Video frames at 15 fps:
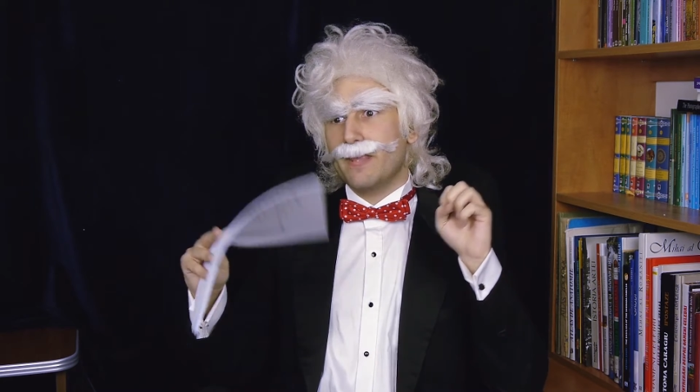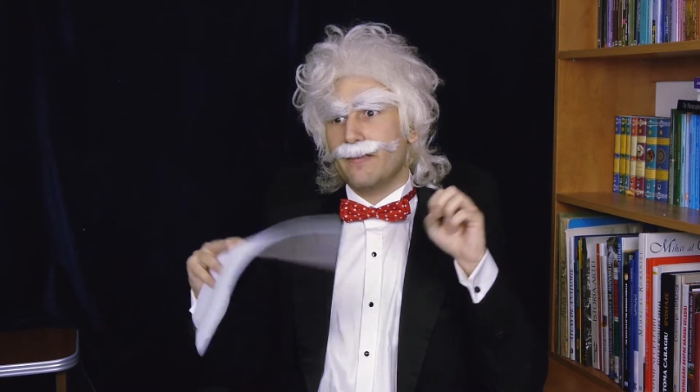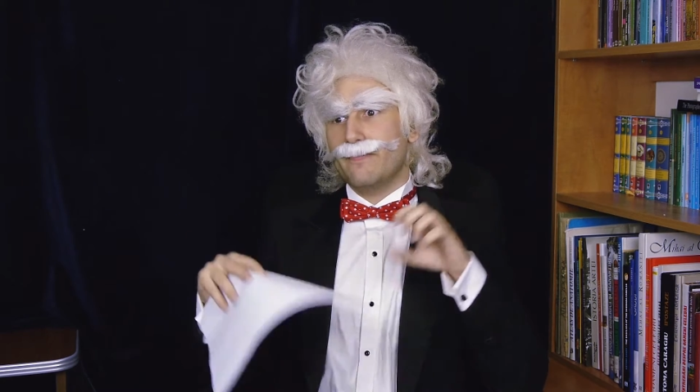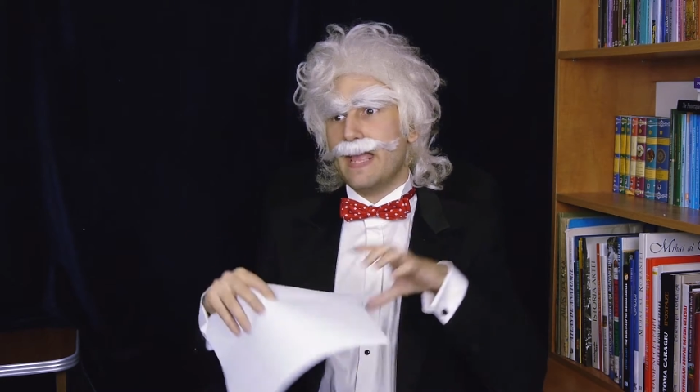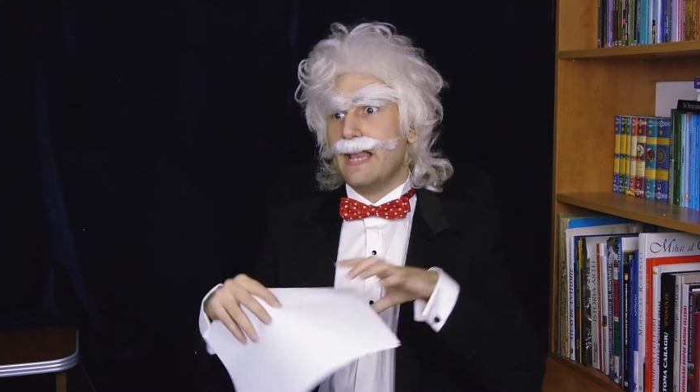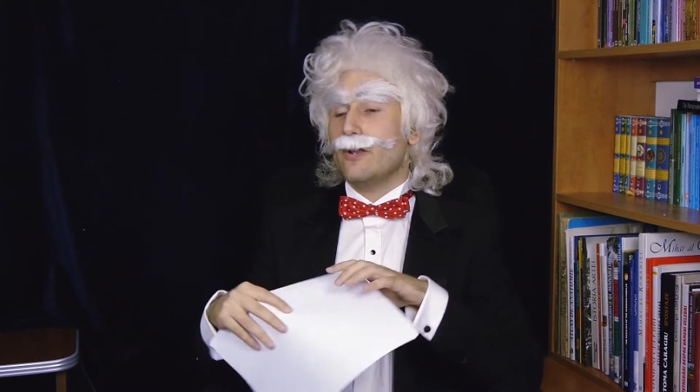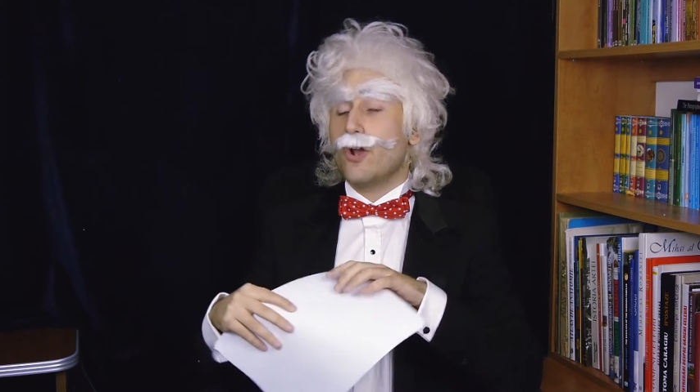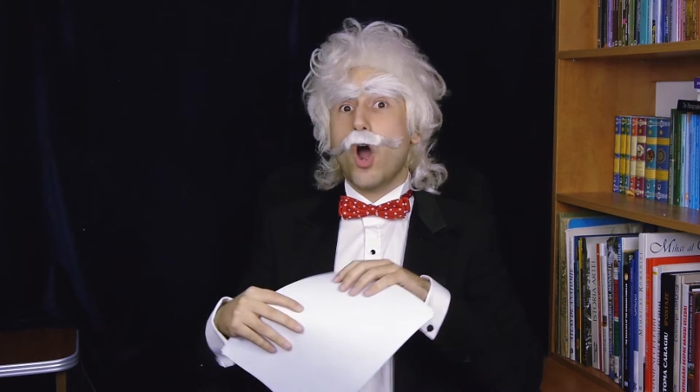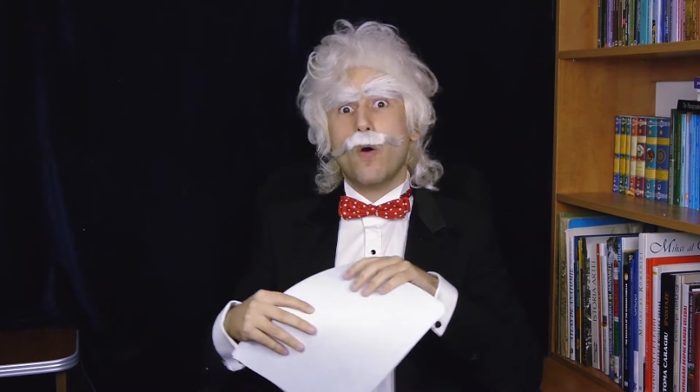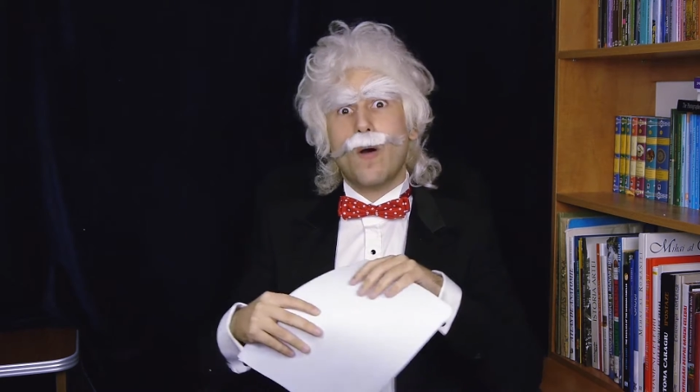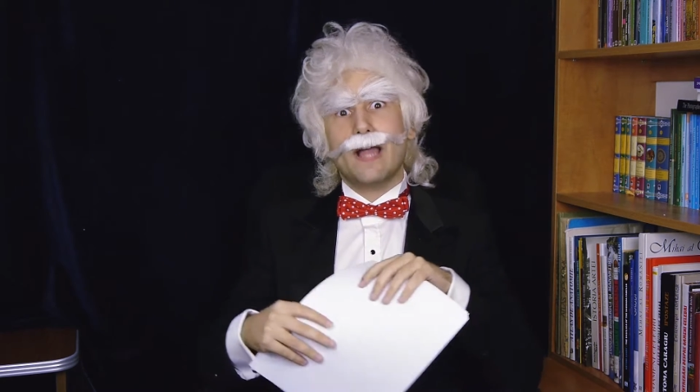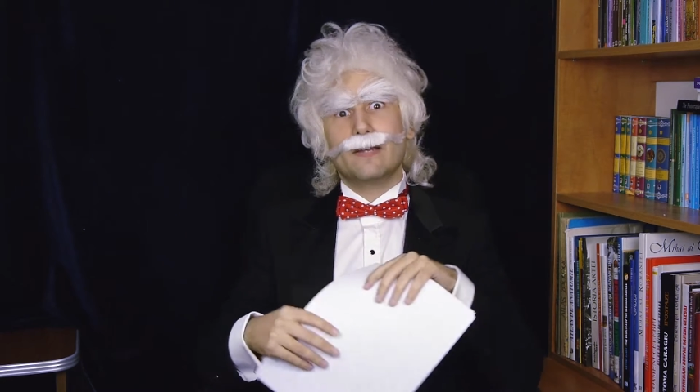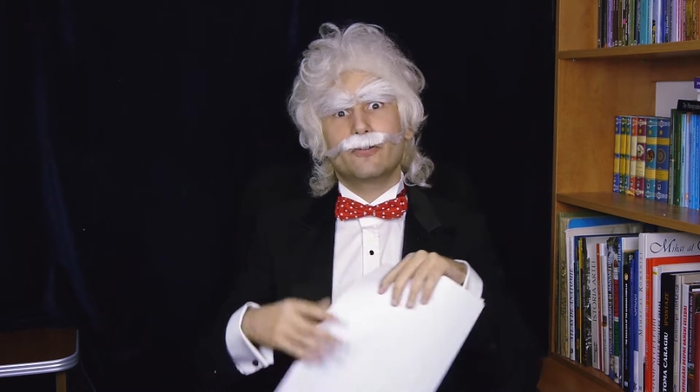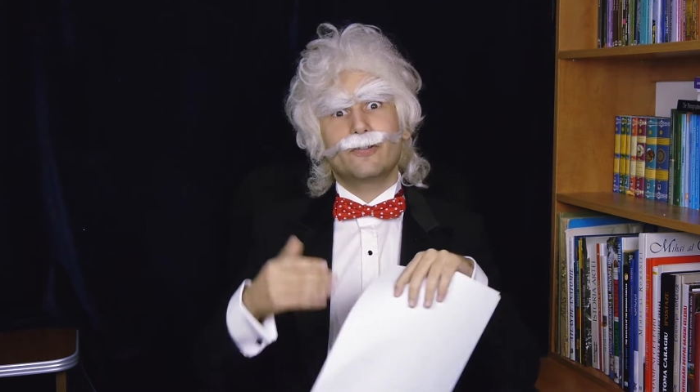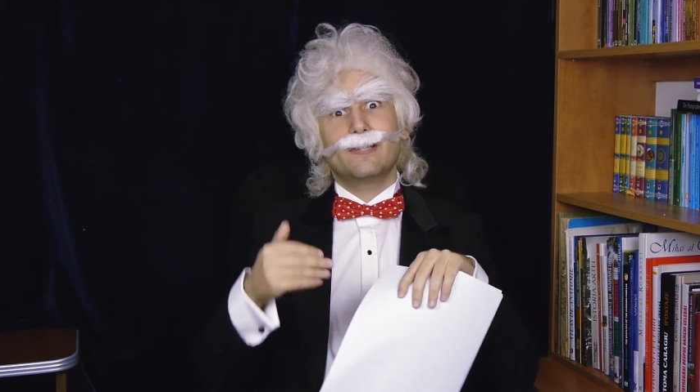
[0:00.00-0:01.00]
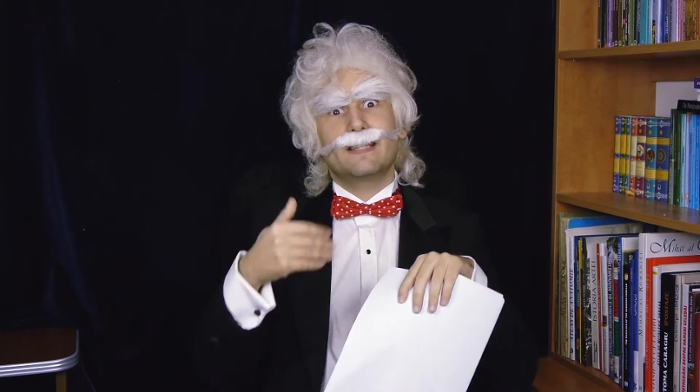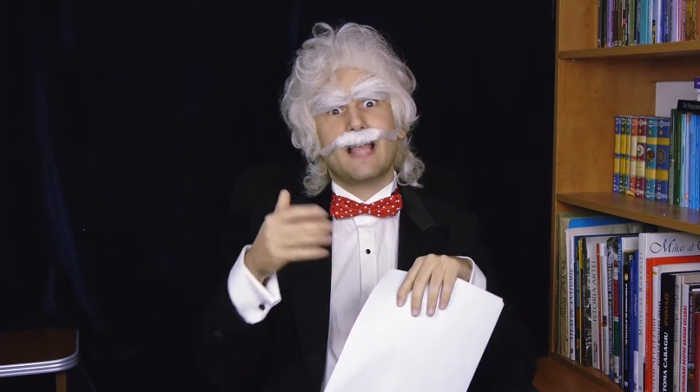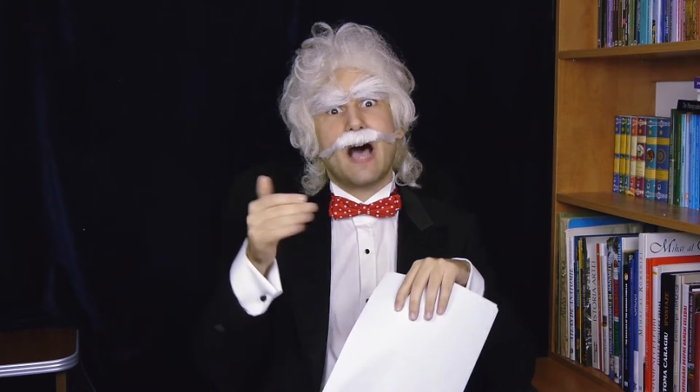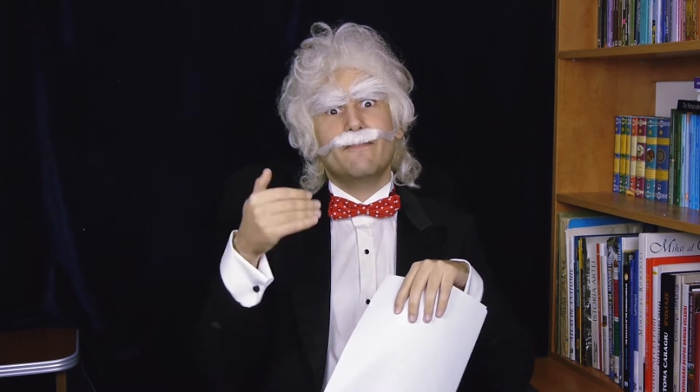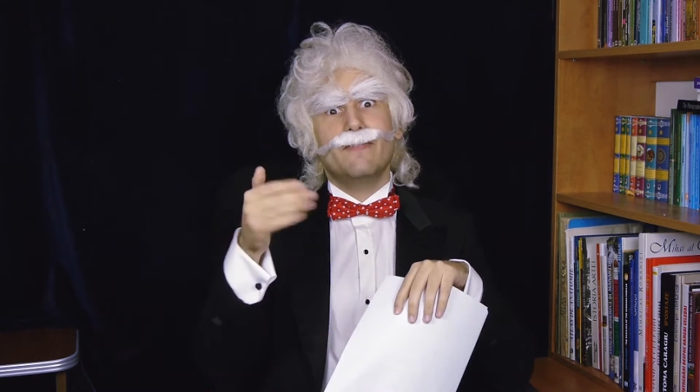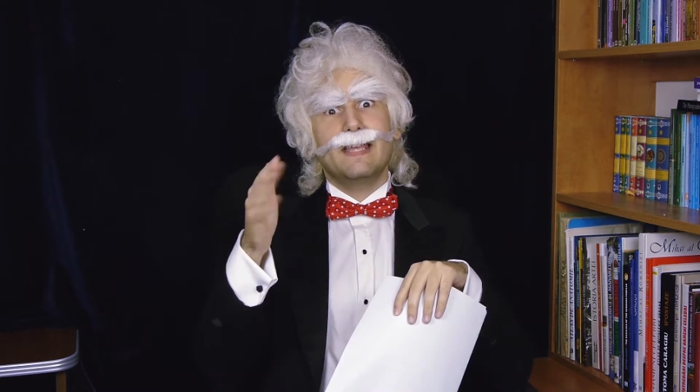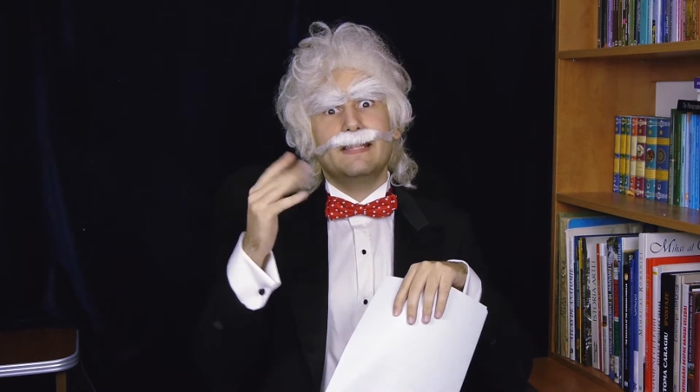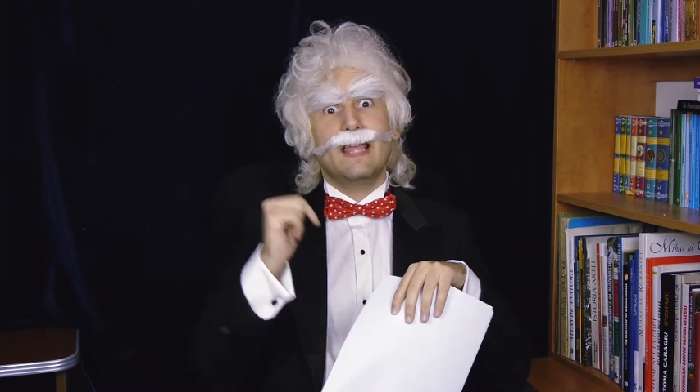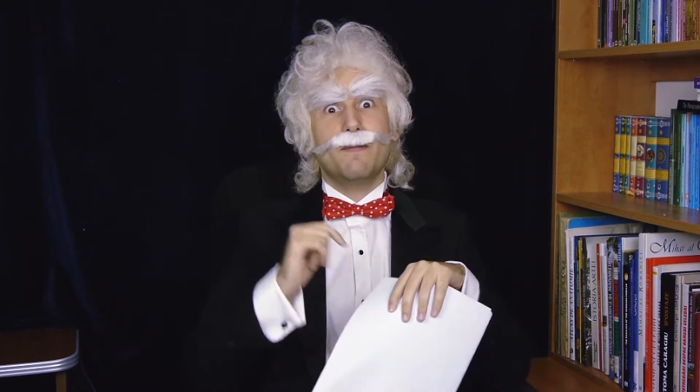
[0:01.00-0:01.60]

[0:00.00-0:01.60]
Well, go on, Gustave,